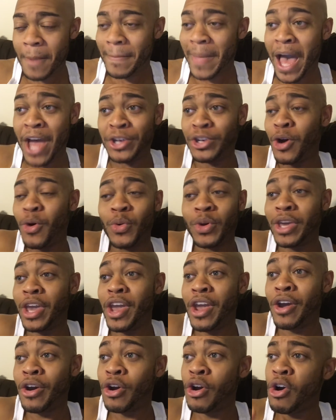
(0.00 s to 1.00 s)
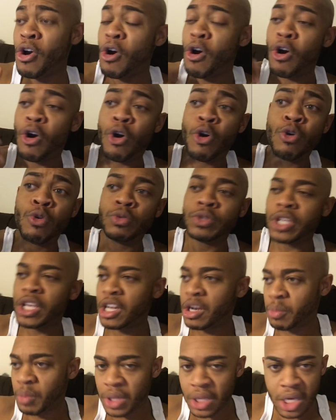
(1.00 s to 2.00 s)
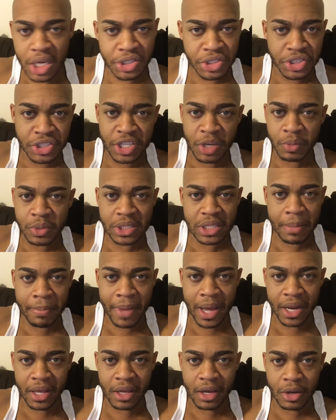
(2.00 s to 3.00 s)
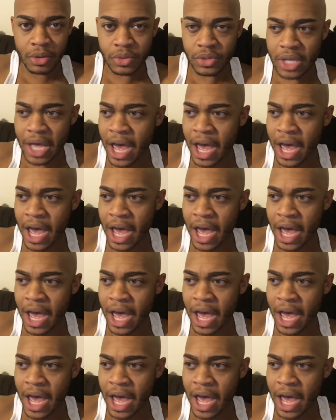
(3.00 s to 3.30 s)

I don't care who's in a relationship with somebody else.